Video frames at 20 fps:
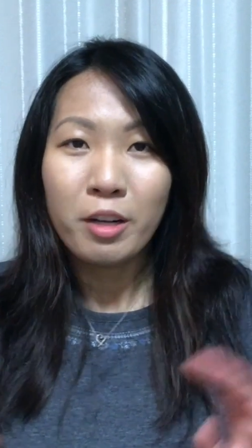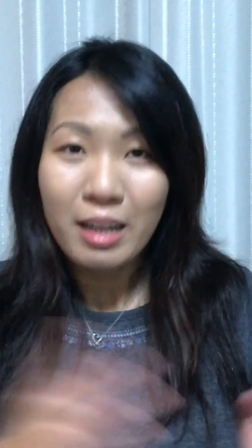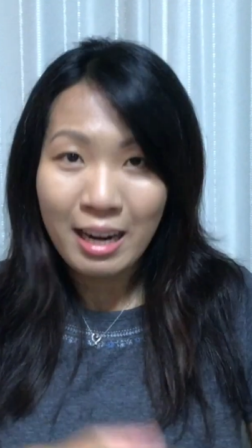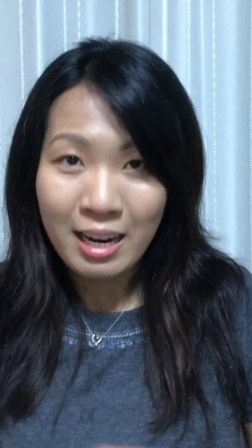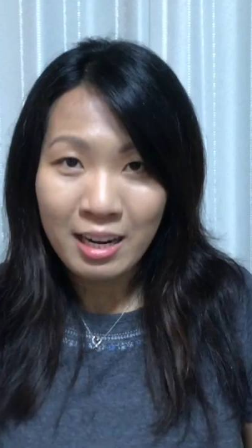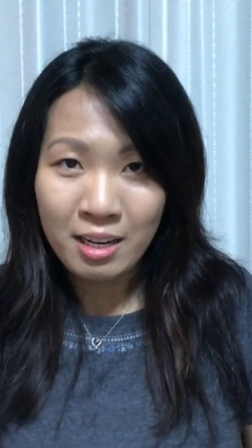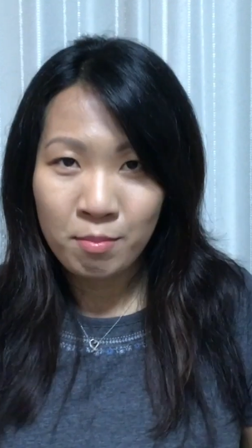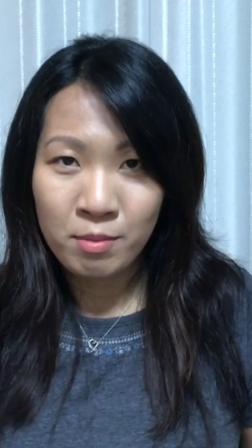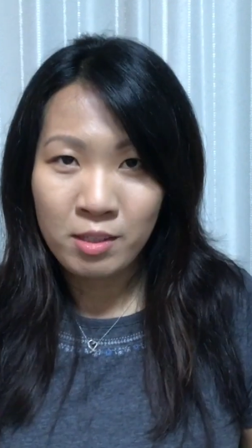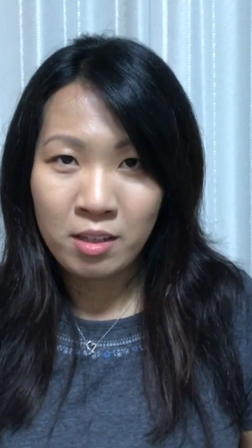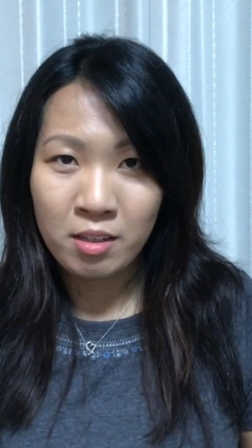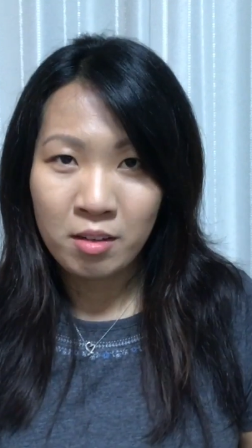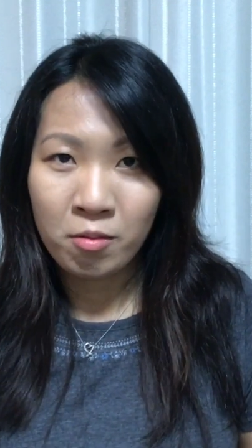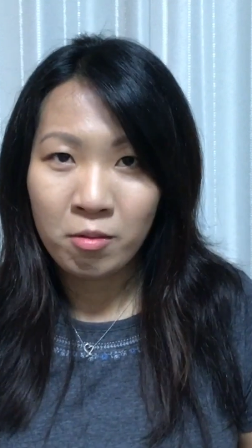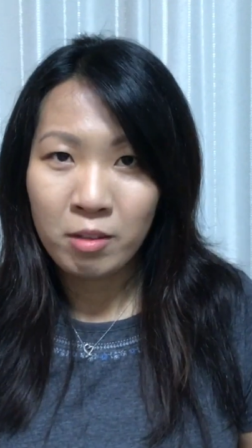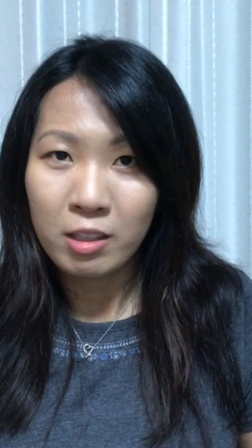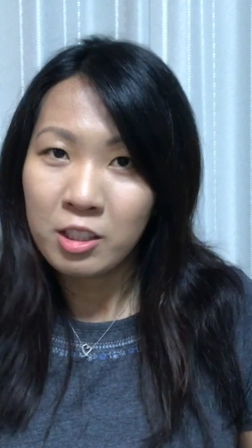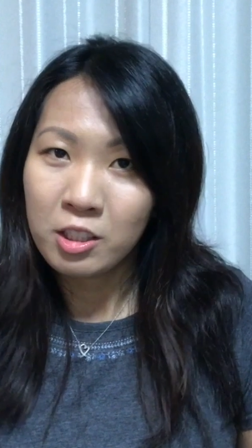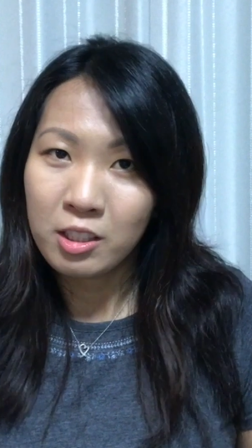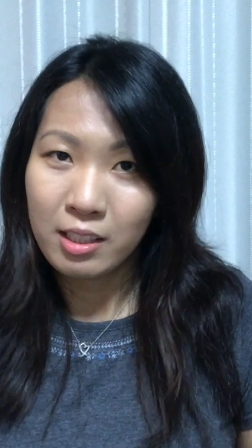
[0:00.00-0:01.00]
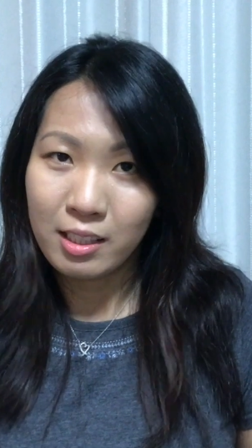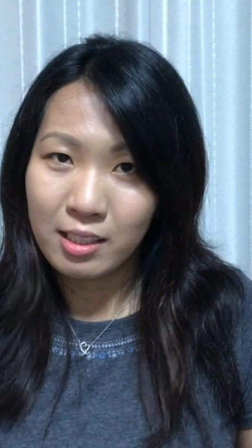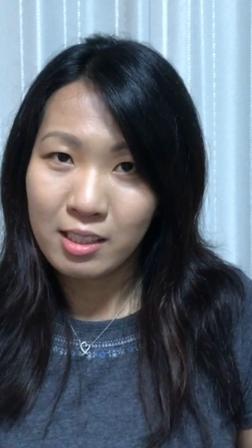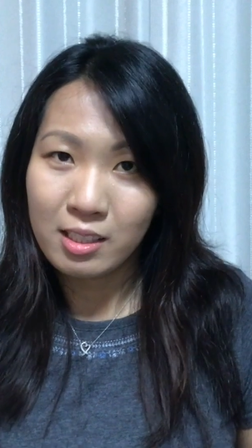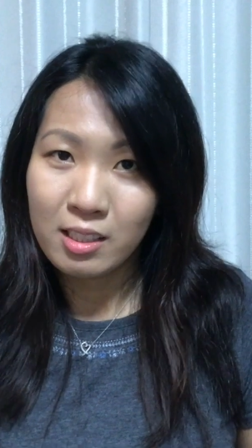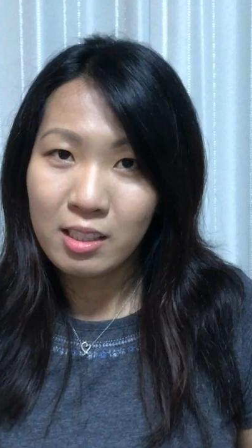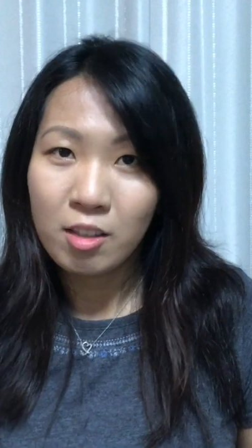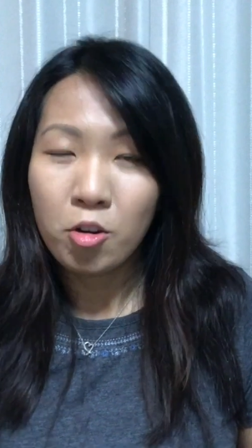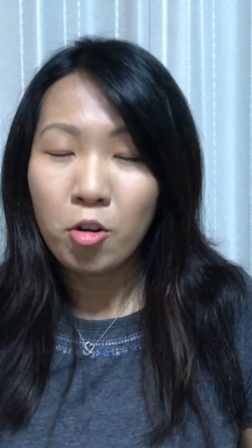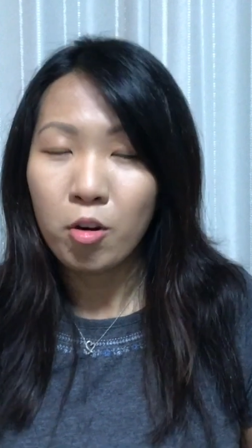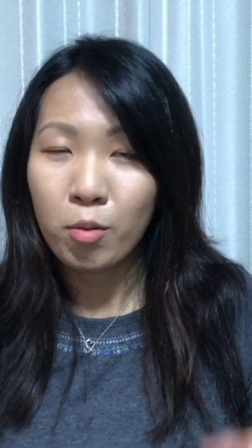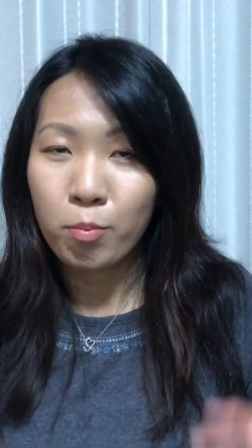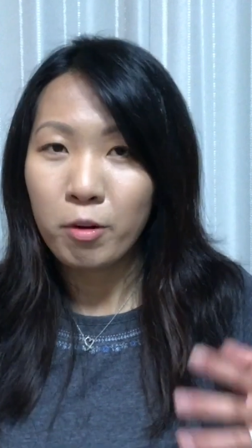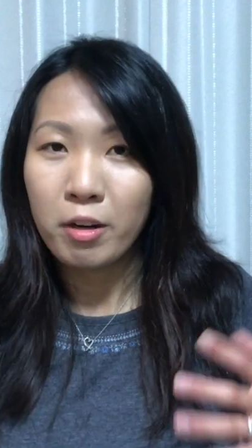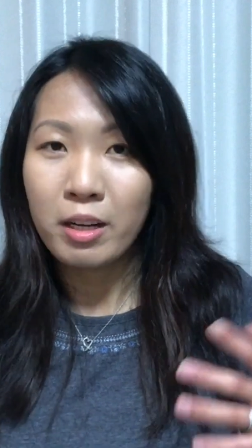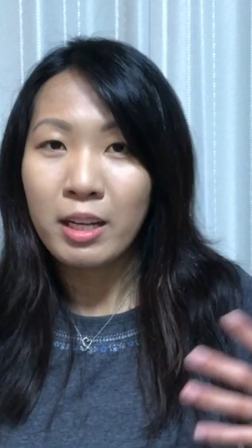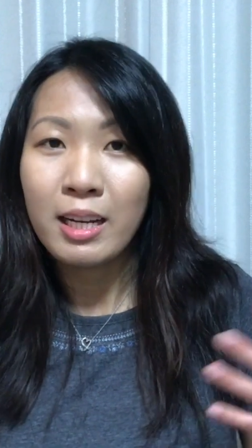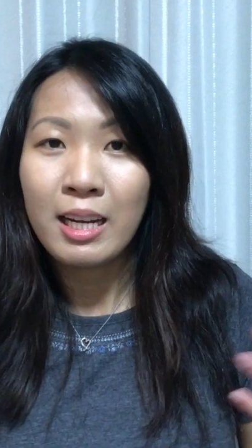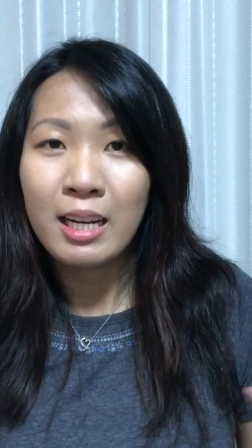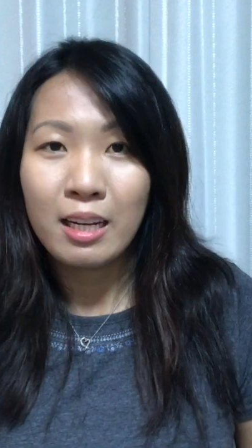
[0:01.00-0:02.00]
put items on a wish list or
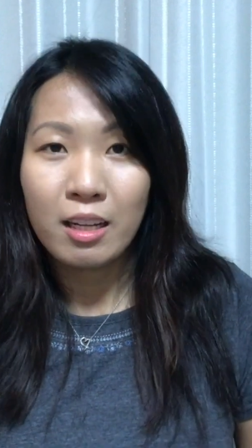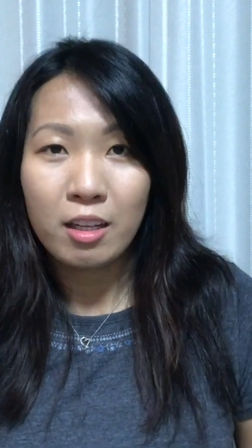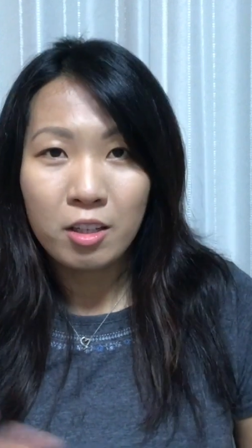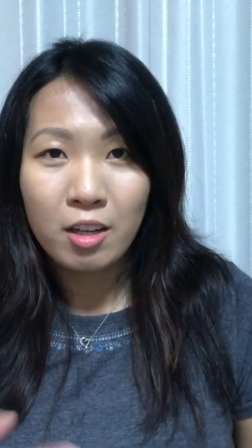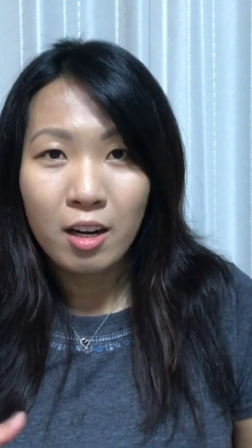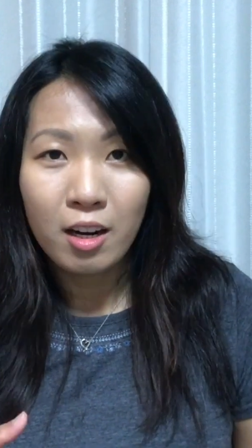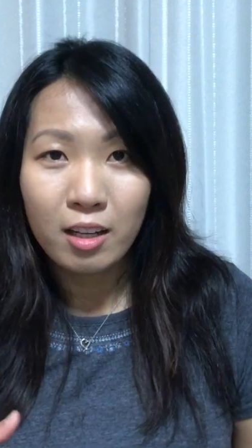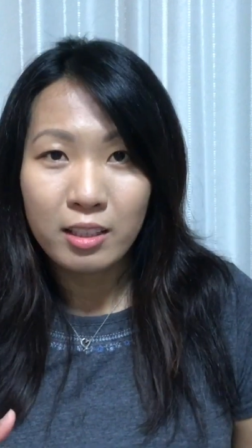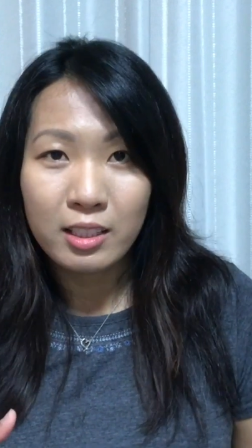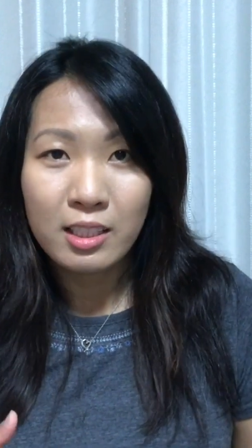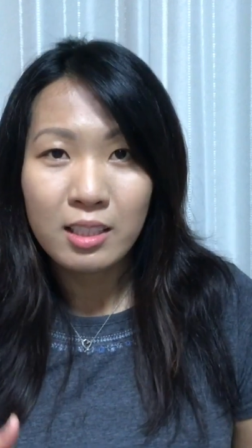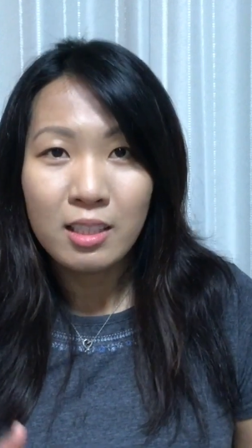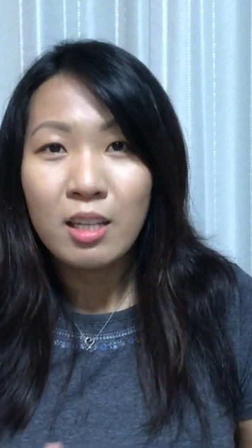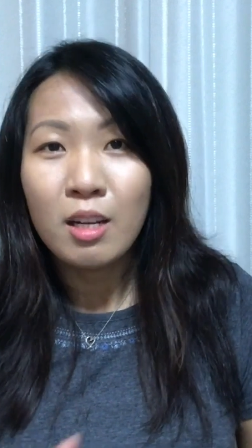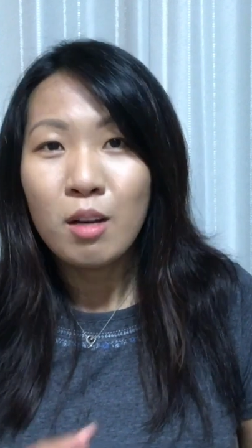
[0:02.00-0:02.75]
put it in a cart,